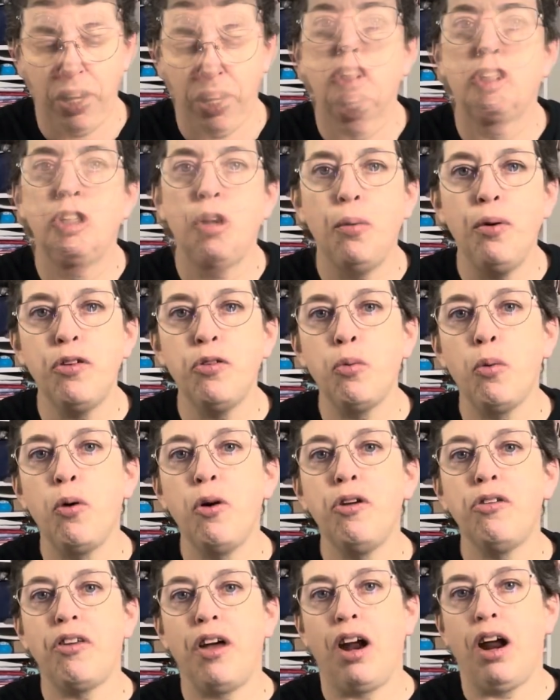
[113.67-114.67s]
She always
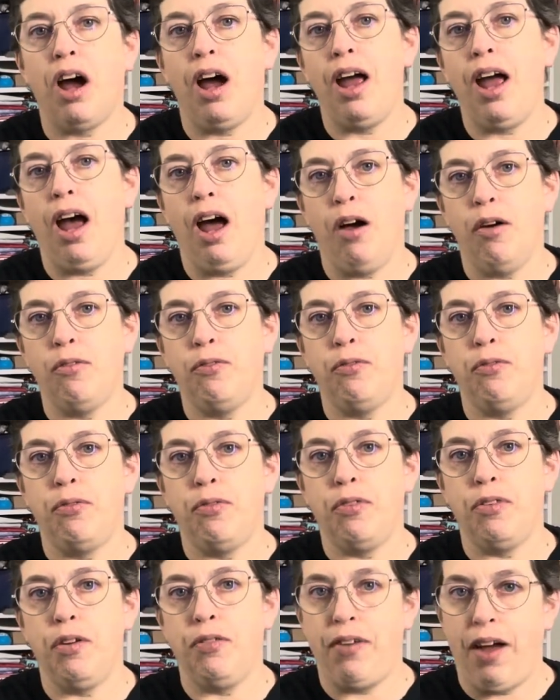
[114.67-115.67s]
worries that I have
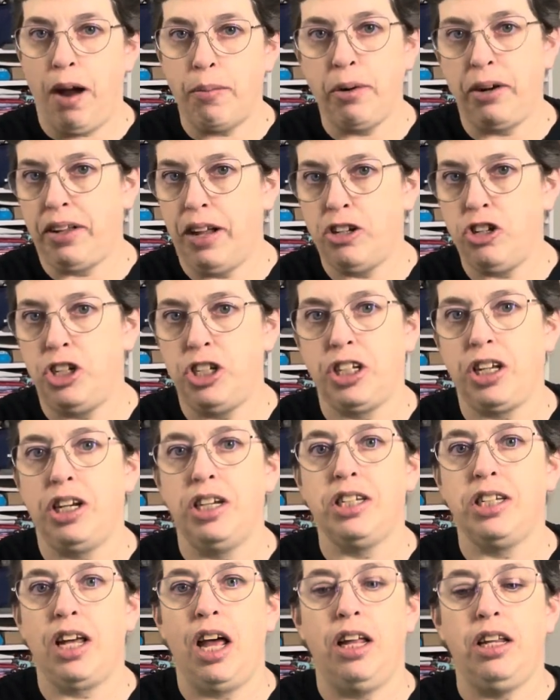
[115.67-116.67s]
the fabric that she's going to
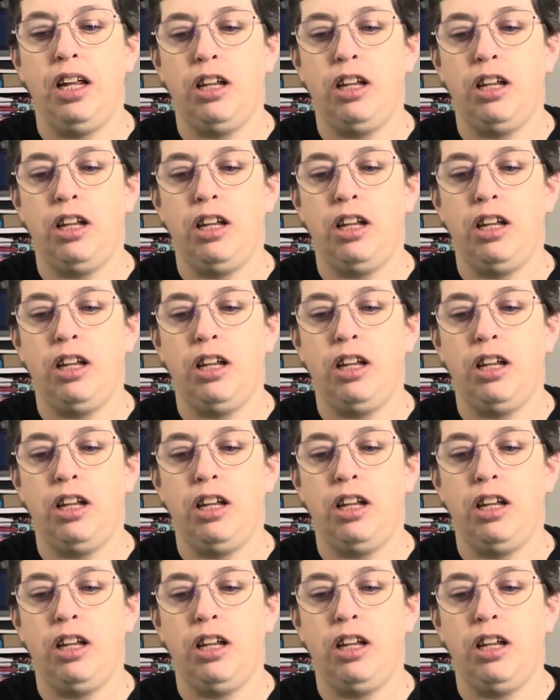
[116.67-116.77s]
send,